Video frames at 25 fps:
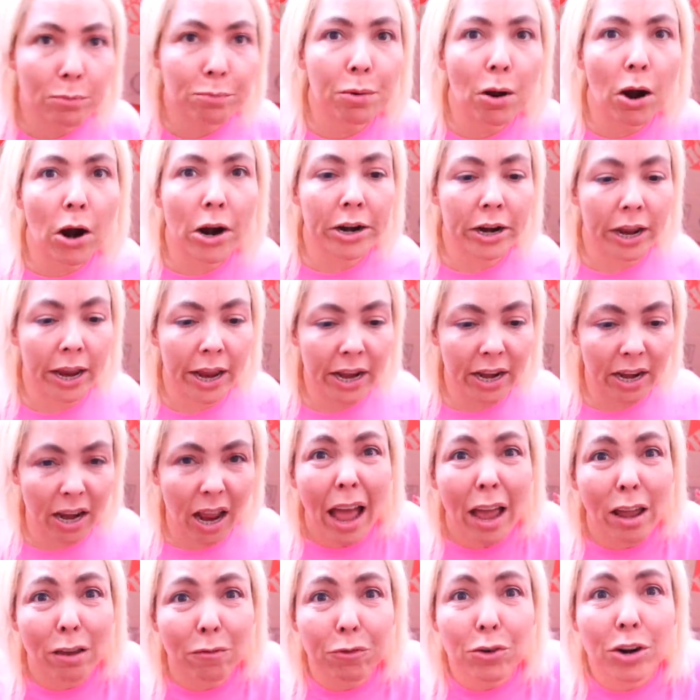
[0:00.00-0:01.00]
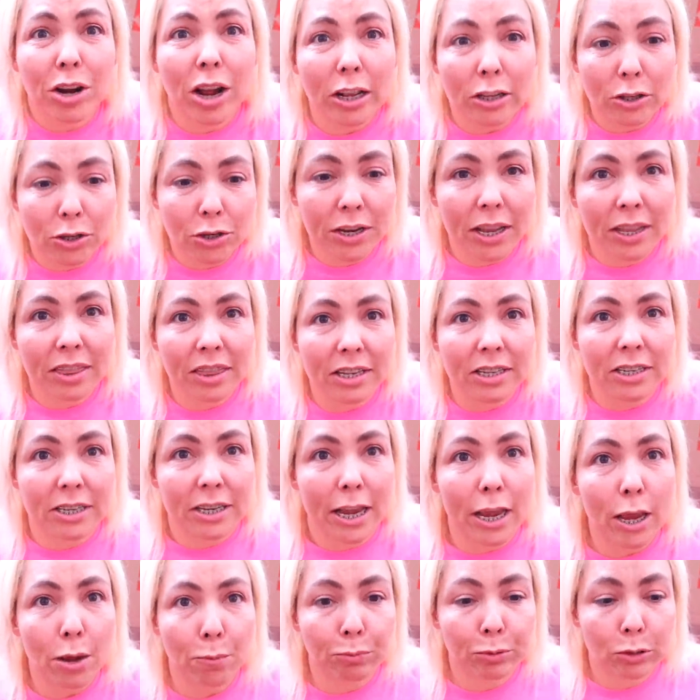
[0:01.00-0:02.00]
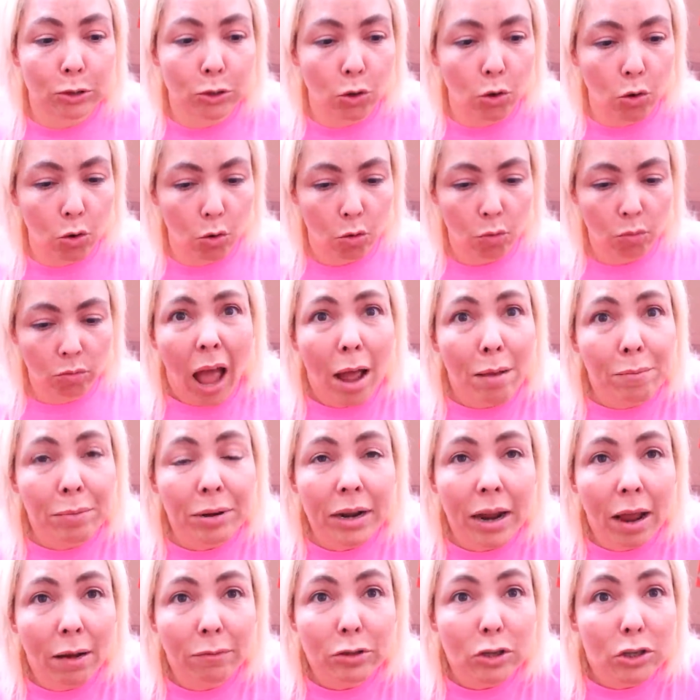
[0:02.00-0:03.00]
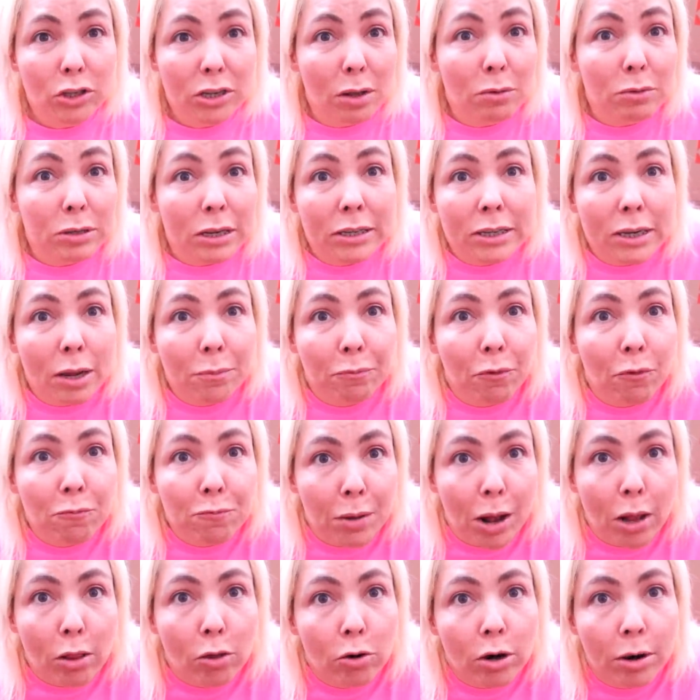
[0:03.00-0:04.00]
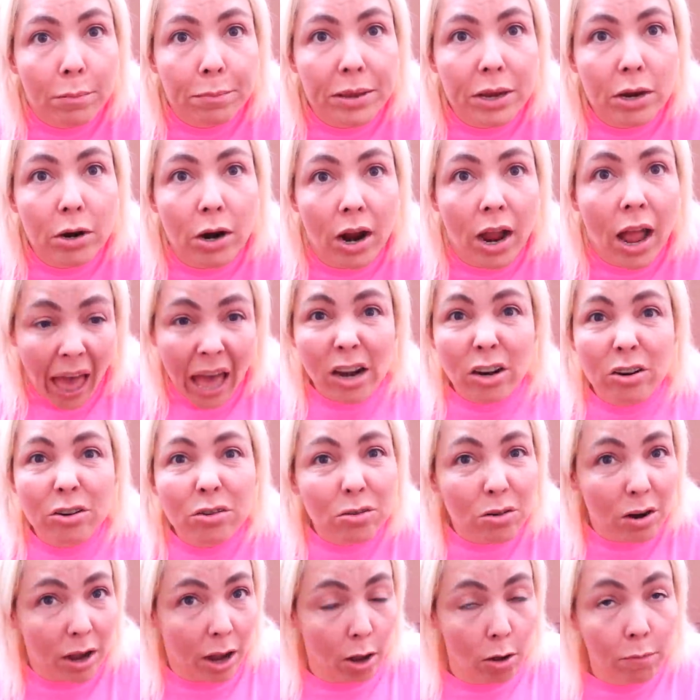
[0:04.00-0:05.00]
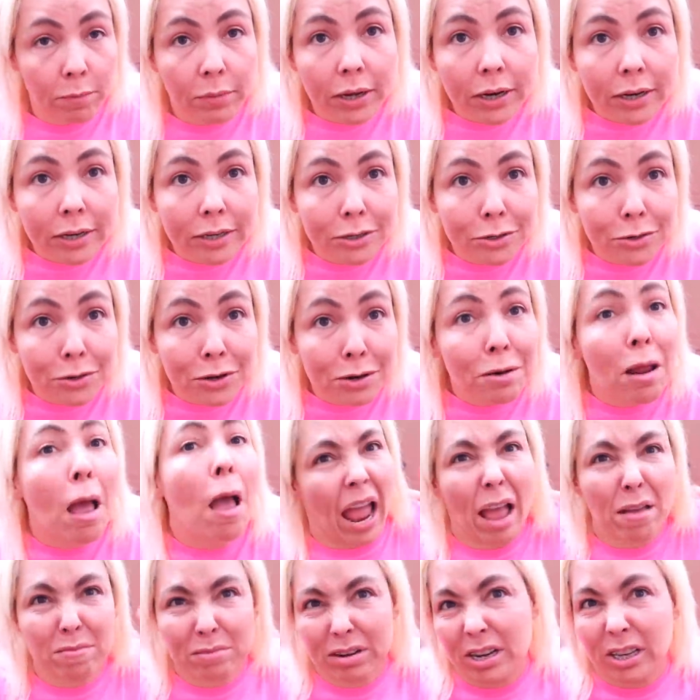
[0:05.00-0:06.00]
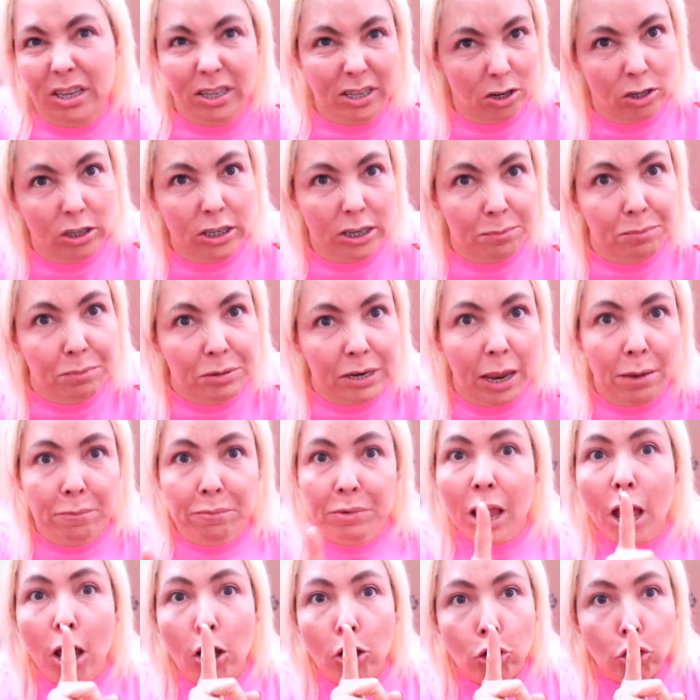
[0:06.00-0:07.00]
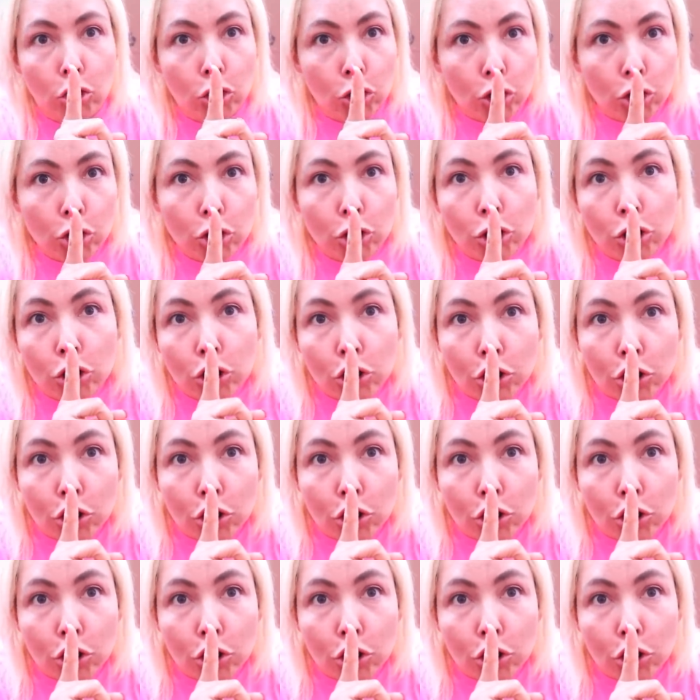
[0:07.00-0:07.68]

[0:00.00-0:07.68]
apart, and I forgot to get the tape, so I'm gonna have to steal some tape from Paul or Amira. I don't know how I'm gonna do it. I'm gonna steal some tape. Shh.